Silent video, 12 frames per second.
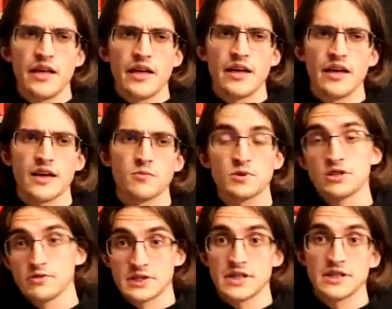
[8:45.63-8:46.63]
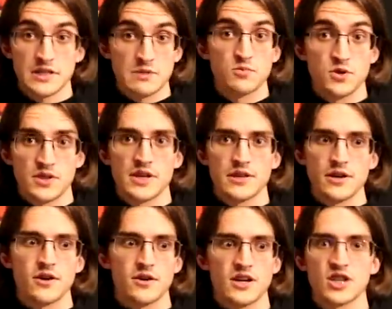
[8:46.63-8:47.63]
And we do see in this book that
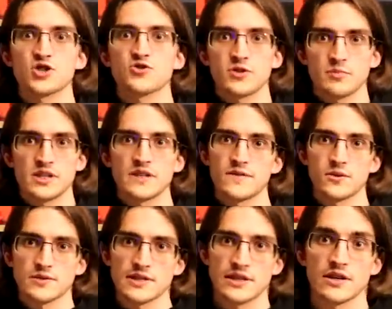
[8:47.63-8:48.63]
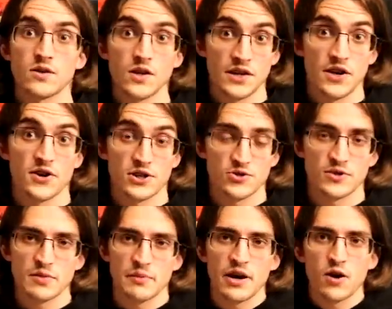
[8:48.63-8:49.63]
they're extremely difficult to kill, and they are
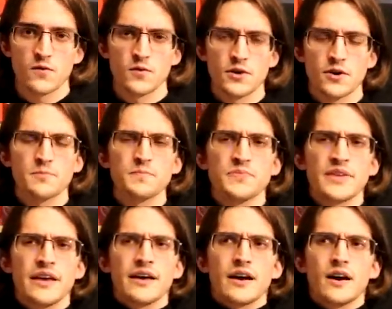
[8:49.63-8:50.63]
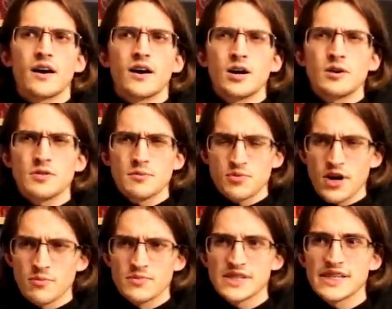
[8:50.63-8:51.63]
extremely powerful, though. The
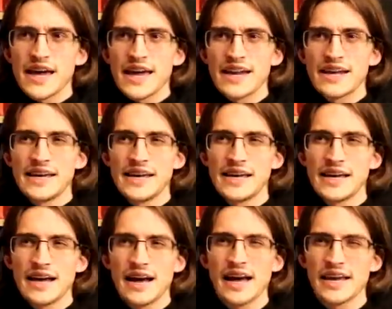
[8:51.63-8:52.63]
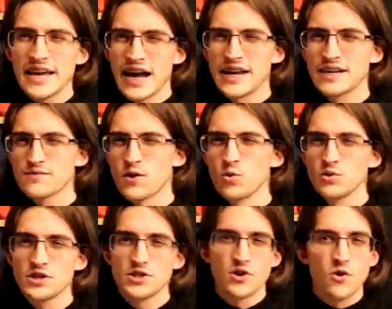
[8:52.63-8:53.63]
problem is that I kind of
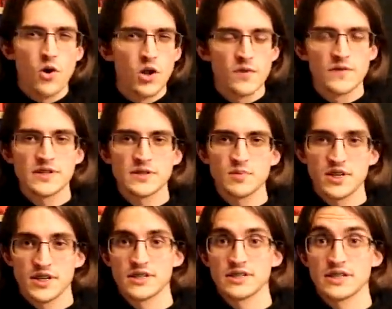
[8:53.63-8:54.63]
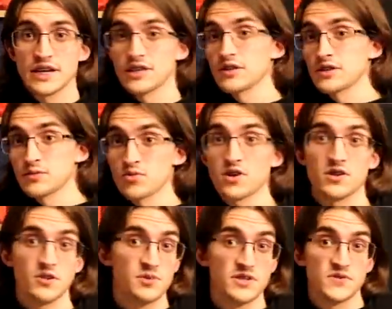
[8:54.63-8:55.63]
only know all of this because Daniel has brought it
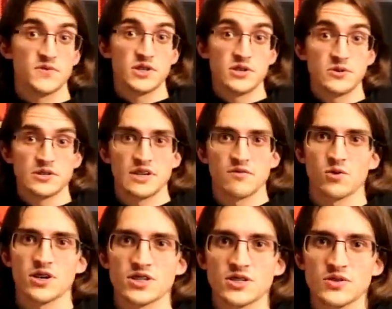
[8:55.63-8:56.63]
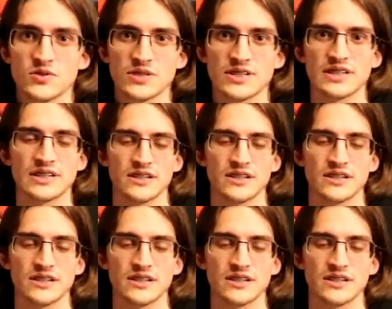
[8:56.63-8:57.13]
up in his videos and I've watched those.